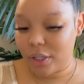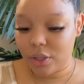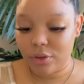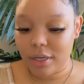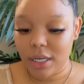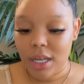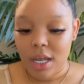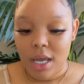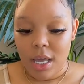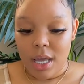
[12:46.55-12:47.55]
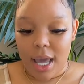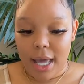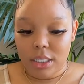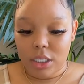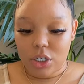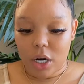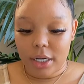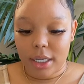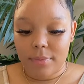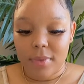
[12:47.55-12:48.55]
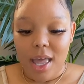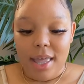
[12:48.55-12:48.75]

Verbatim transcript: the three at Target.